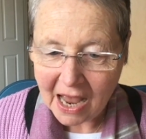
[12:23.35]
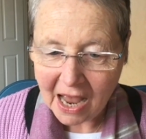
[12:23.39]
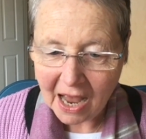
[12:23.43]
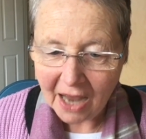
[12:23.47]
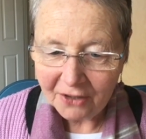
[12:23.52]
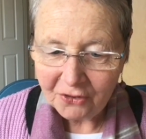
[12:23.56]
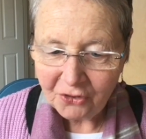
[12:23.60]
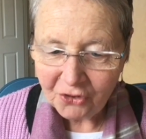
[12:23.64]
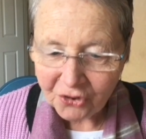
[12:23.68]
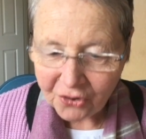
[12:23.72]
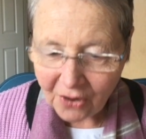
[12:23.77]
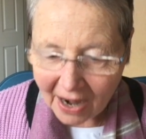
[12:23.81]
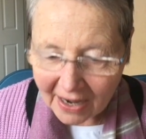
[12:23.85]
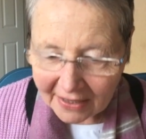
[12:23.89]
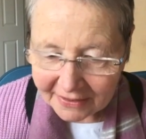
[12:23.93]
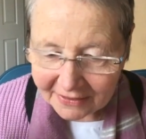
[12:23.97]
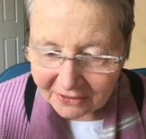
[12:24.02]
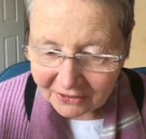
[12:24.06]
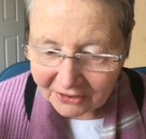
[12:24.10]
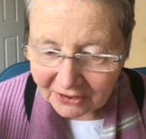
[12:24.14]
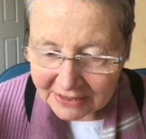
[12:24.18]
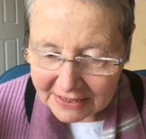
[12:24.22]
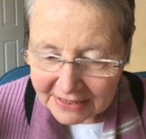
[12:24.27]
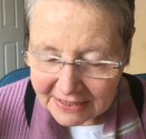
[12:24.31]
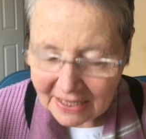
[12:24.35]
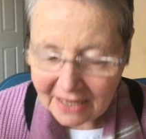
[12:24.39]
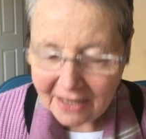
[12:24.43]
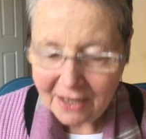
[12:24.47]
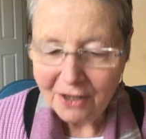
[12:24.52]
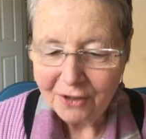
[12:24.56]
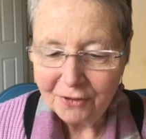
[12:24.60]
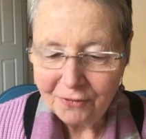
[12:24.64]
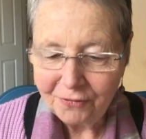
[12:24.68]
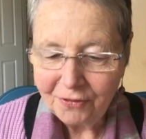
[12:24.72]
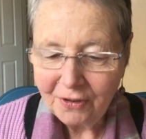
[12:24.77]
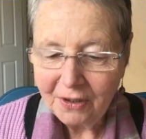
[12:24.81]
And trying to
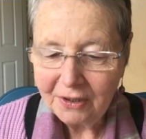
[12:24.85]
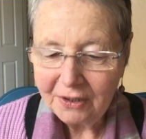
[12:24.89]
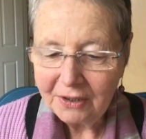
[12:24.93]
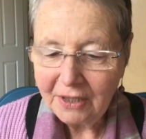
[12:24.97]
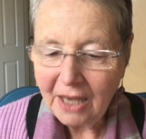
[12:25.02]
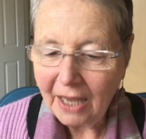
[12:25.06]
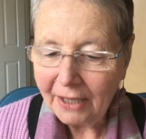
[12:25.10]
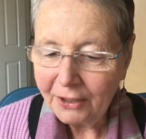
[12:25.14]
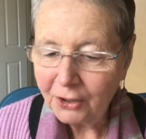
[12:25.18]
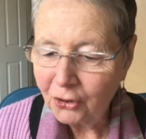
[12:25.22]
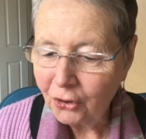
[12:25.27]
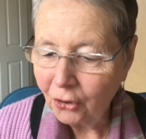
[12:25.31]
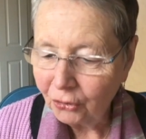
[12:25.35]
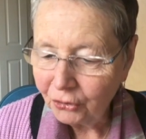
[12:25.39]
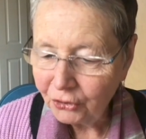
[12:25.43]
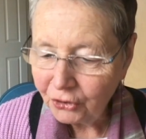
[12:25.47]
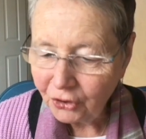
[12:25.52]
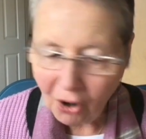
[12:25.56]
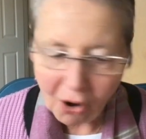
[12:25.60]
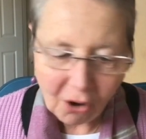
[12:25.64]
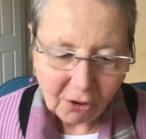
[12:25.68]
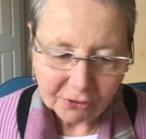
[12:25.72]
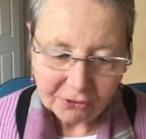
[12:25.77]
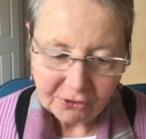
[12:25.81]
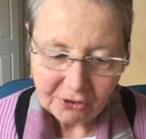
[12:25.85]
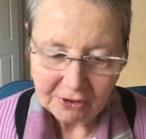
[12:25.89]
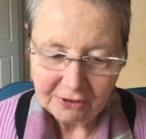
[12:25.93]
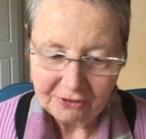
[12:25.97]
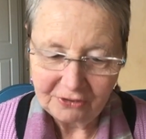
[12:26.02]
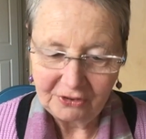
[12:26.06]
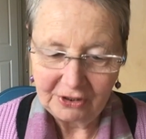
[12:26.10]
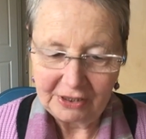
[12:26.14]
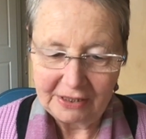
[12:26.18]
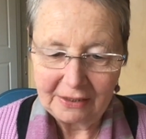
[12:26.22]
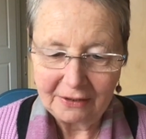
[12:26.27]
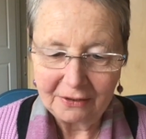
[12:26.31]
live like you're not a
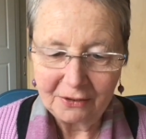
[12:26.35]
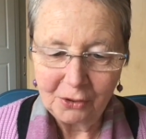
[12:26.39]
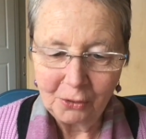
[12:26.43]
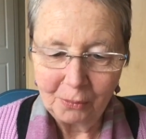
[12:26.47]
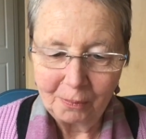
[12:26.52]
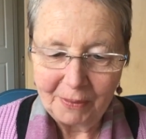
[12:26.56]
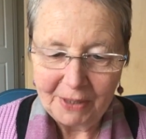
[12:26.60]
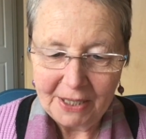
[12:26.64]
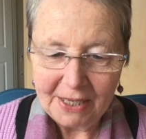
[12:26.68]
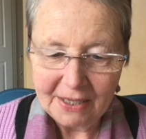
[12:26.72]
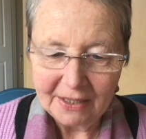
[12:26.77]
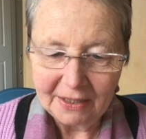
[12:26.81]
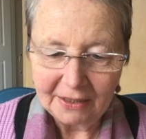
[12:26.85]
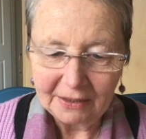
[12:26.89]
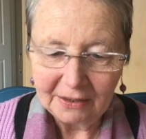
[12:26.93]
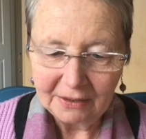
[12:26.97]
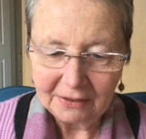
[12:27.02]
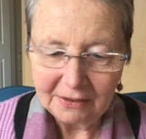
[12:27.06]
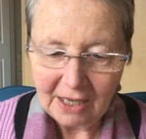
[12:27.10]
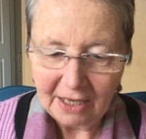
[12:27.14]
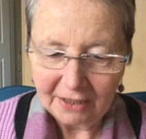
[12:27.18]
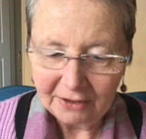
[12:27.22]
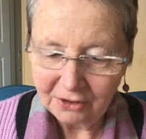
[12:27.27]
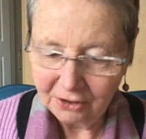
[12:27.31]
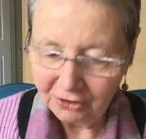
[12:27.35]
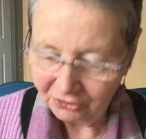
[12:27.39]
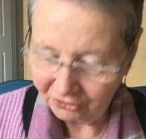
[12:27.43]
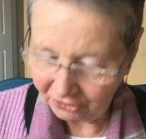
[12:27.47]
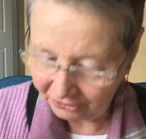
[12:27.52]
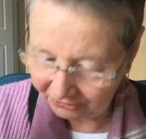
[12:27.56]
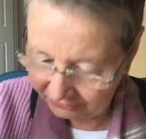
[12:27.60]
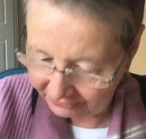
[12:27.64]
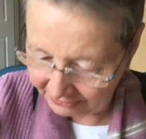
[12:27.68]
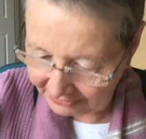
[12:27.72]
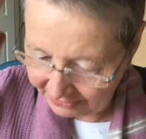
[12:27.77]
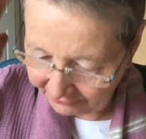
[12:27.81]
cyclical being, like
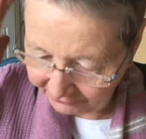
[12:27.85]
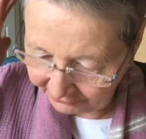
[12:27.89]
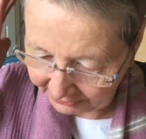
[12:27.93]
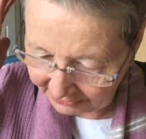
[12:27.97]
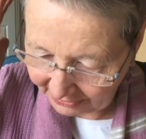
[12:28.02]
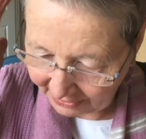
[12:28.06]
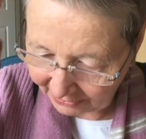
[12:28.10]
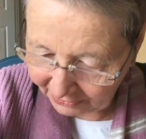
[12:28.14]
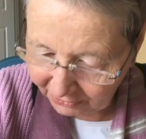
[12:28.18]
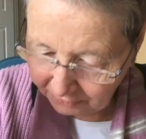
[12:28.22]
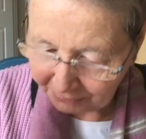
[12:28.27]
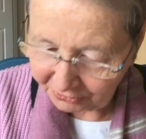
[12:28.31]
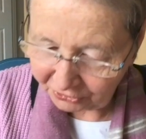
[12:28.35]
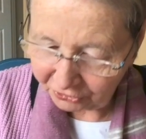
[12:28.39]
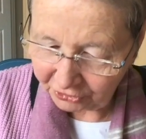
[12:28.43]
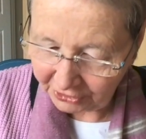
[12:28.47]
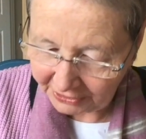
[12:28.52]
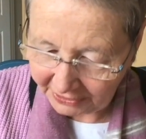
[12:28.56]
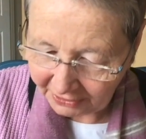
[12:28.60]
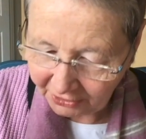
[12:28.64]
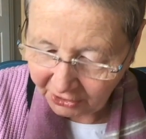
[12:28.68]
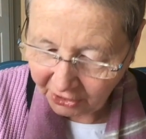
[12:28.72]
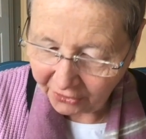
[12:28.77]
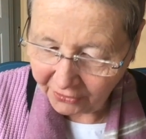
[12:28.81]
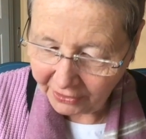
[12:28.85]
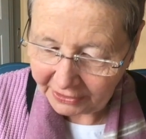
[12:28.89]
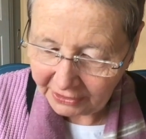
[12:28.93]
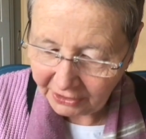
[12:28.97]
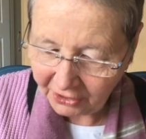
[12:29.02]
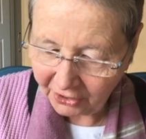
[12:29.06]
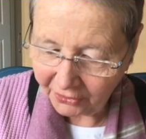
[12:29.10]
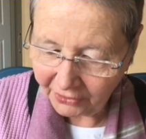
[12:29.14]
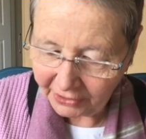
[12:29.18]
just living like a machine, going,